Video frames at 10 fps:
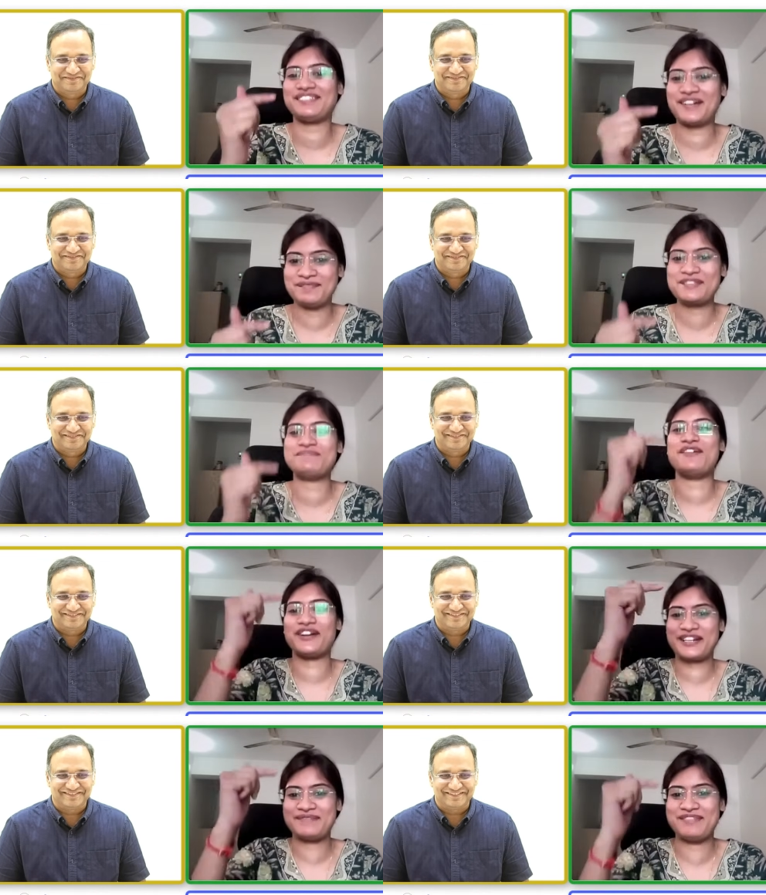Speaker 1: from the
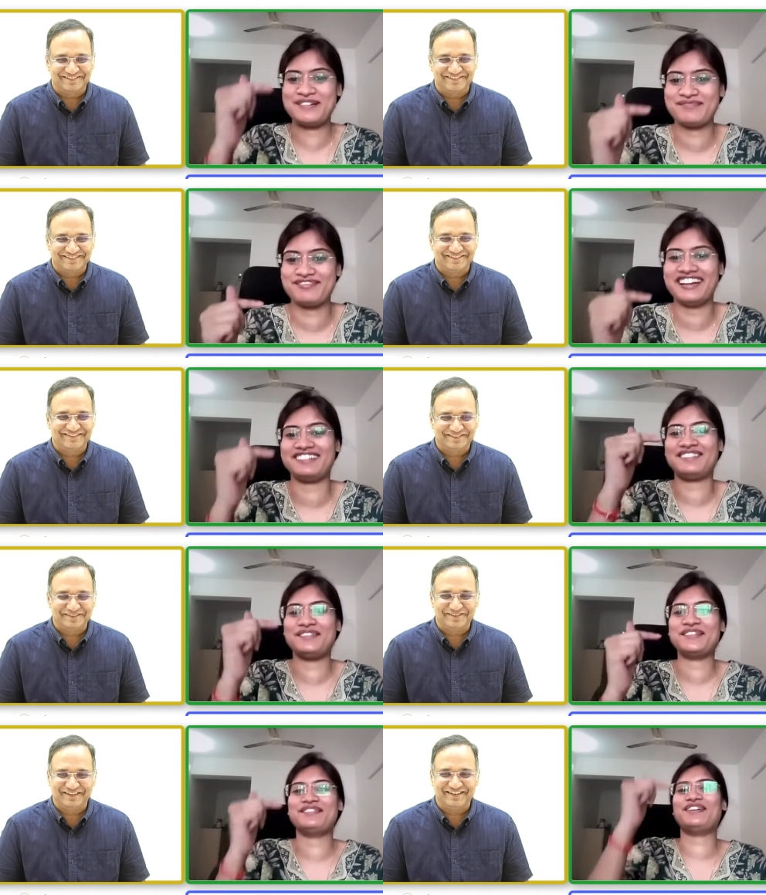bottom up, wait
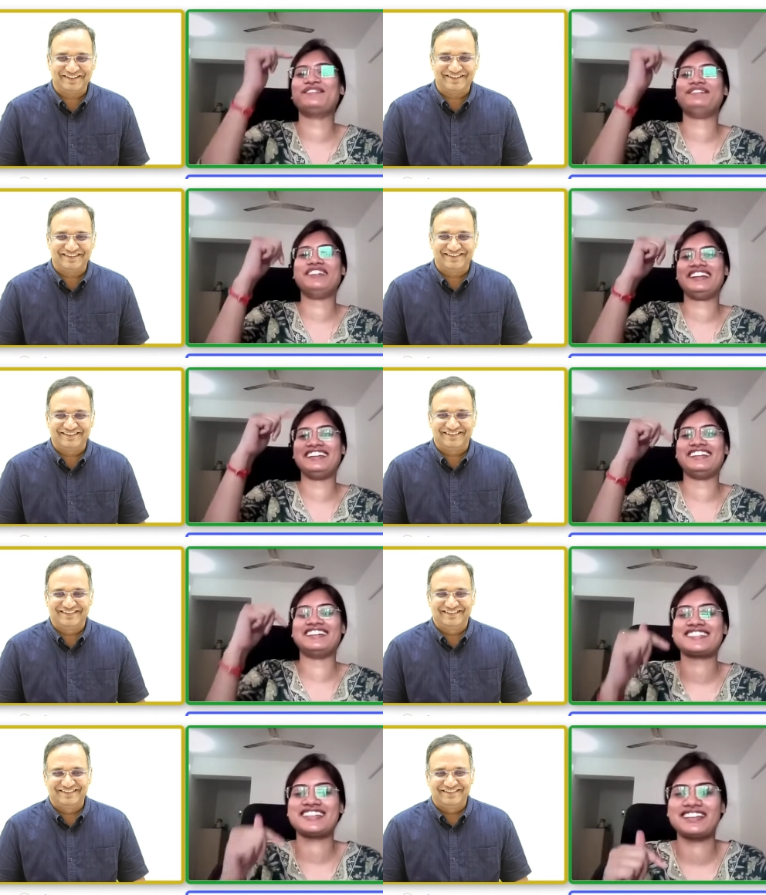from the okay. waiting
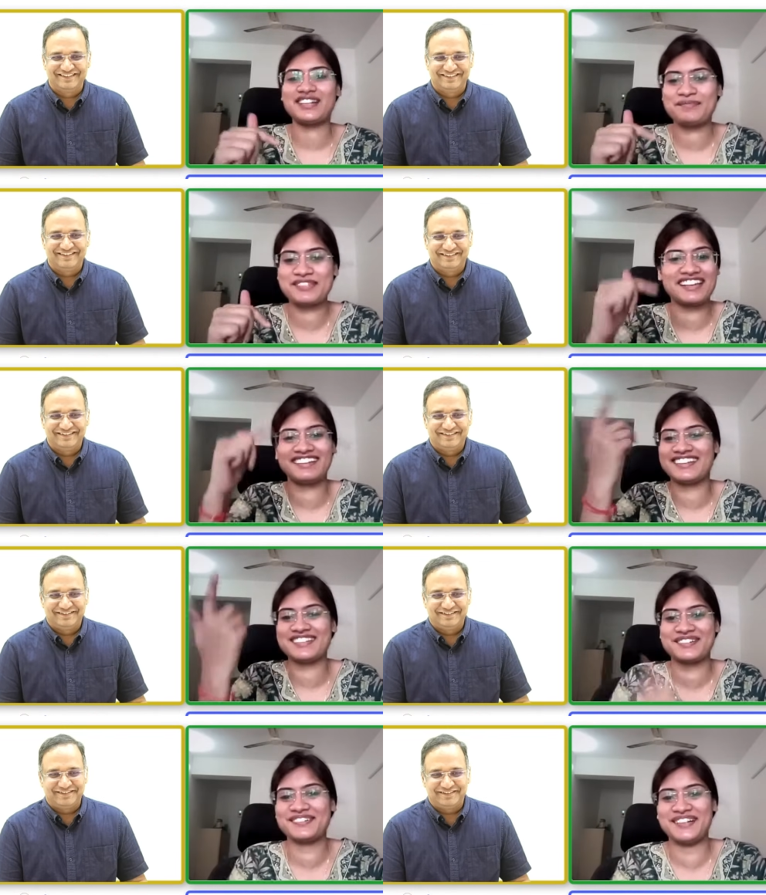list, and then I'm seeing
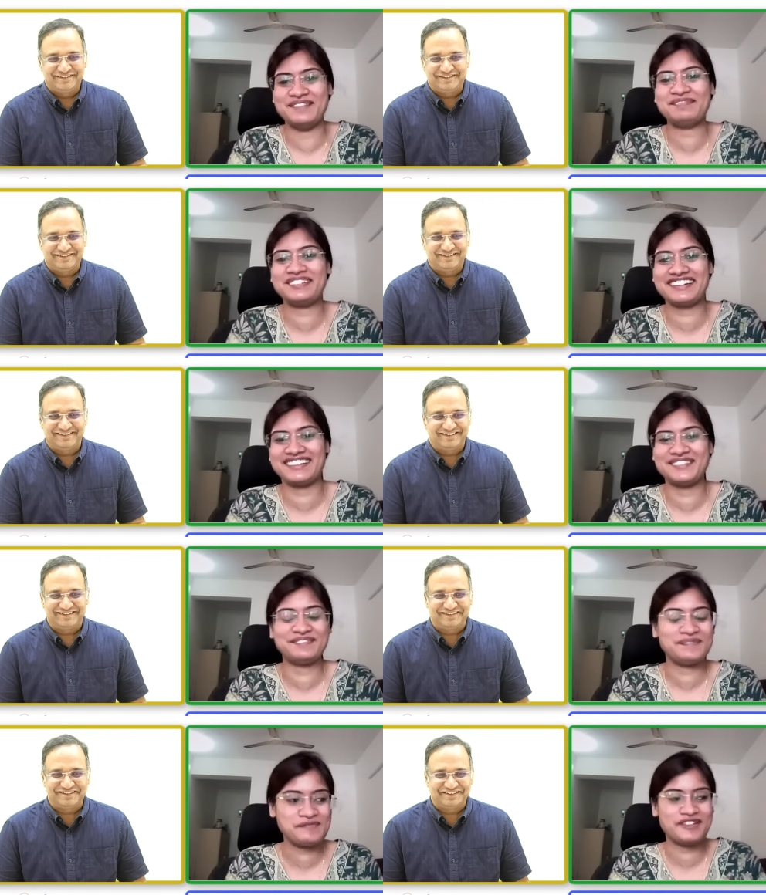there's no number in
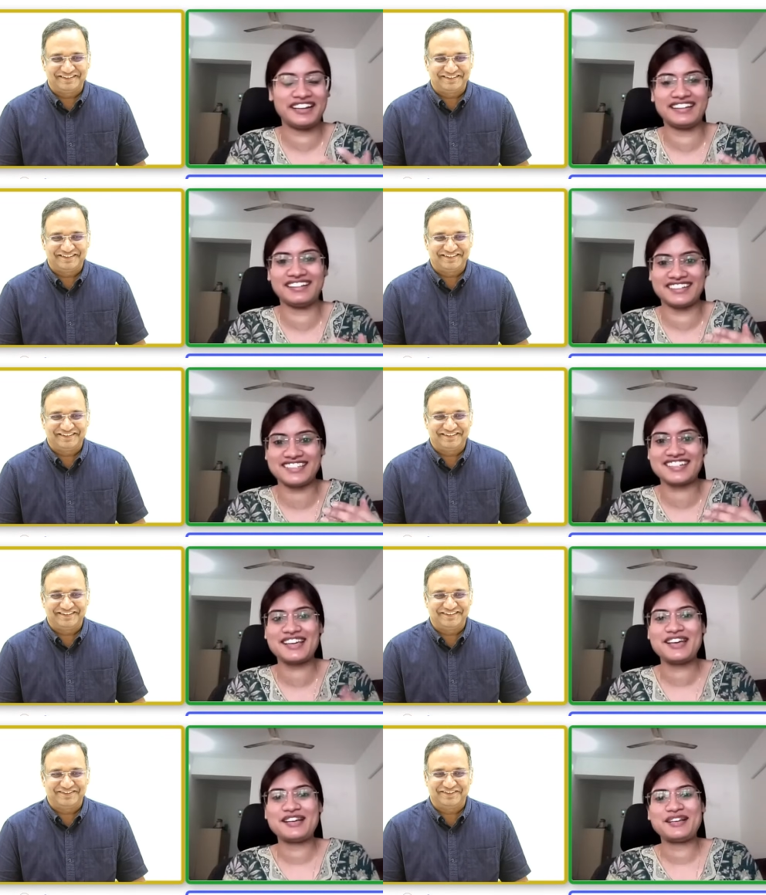the waiting list.
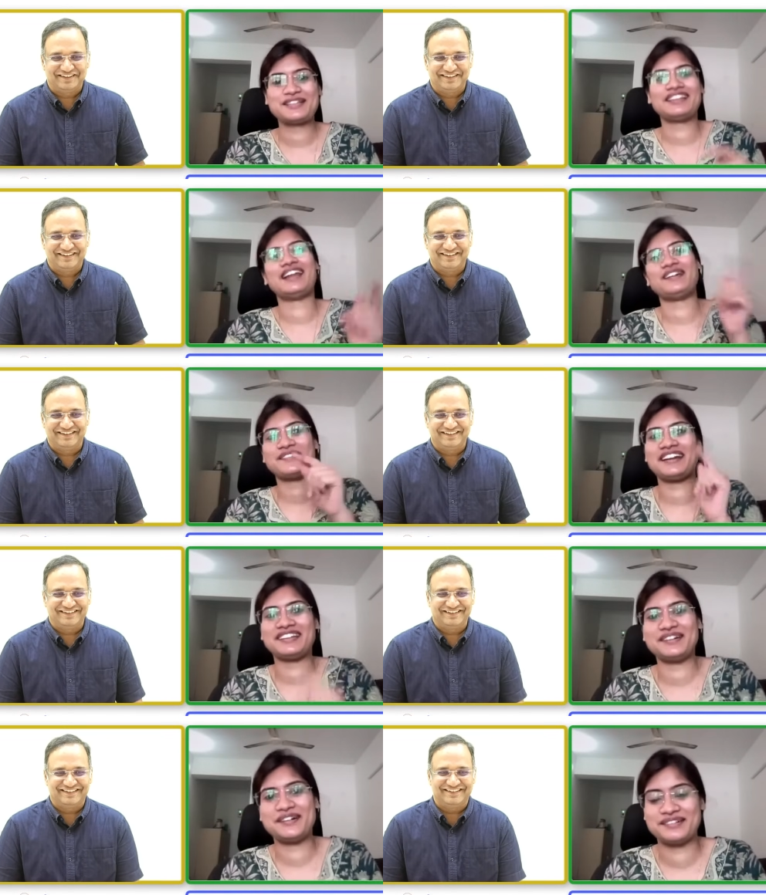Okay. And I
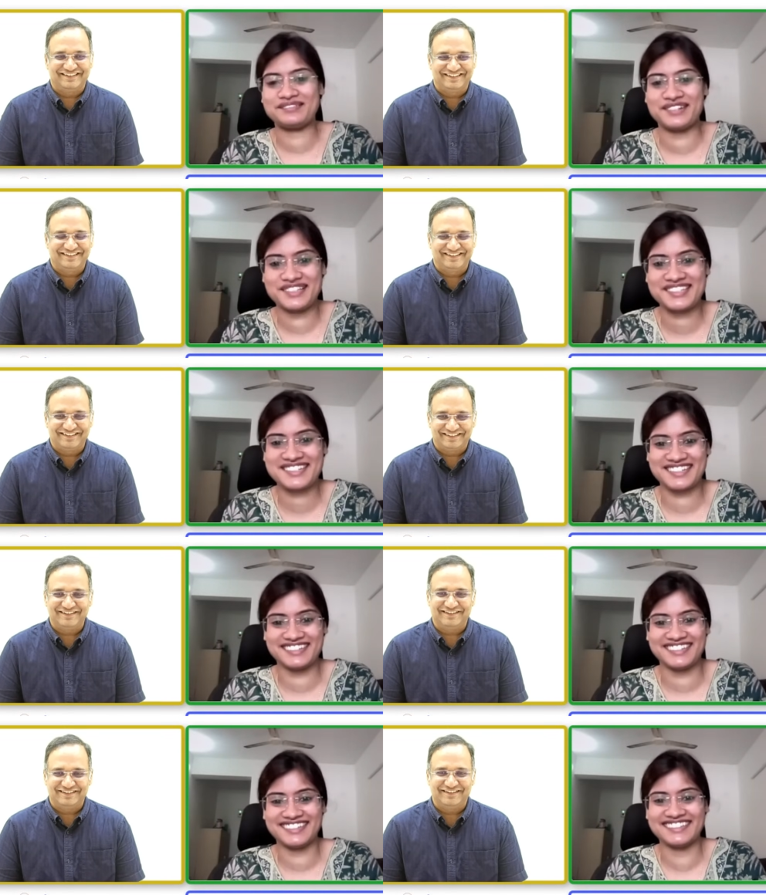did the first
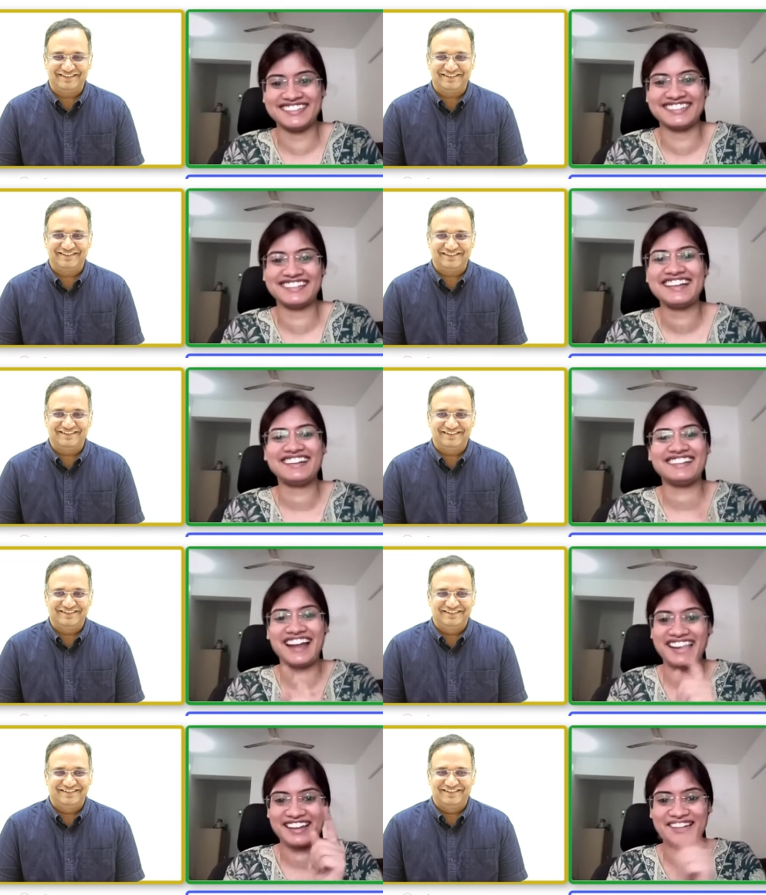uh,
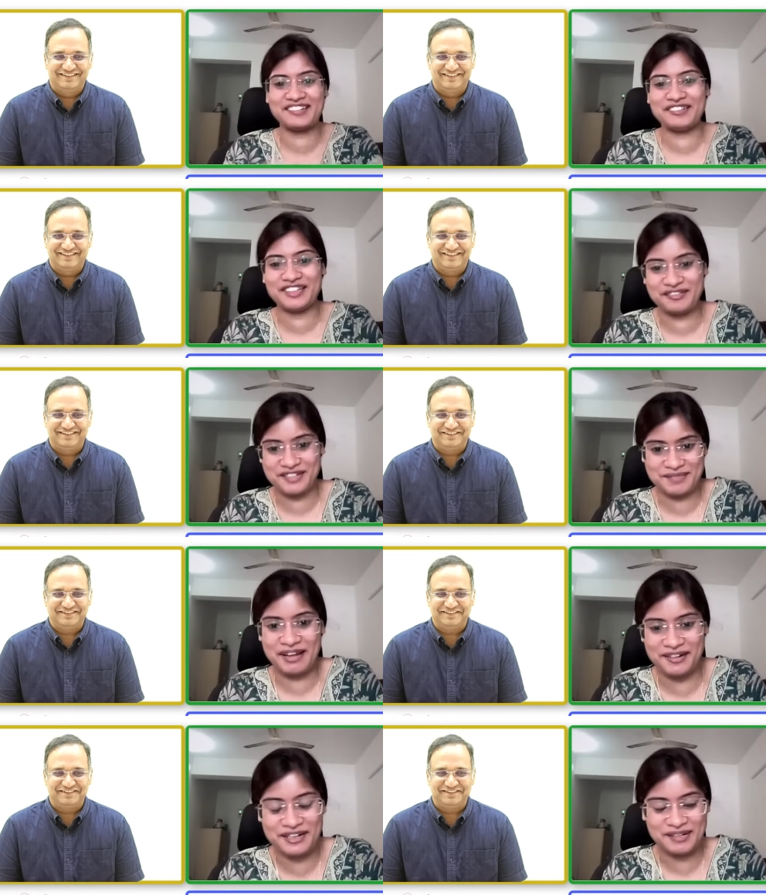rank, and there was
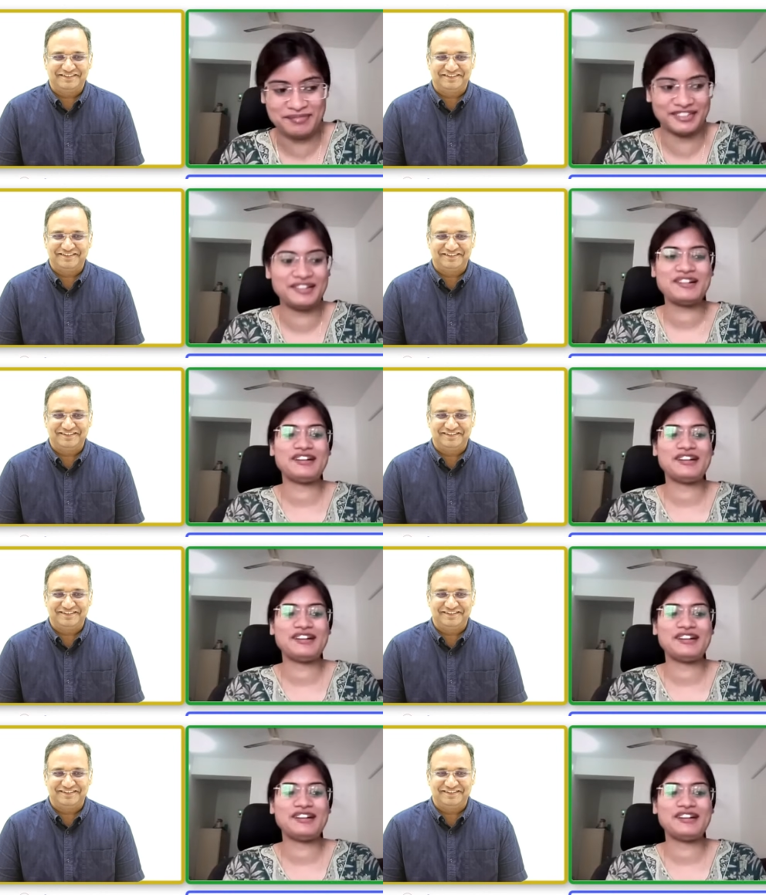my roll number.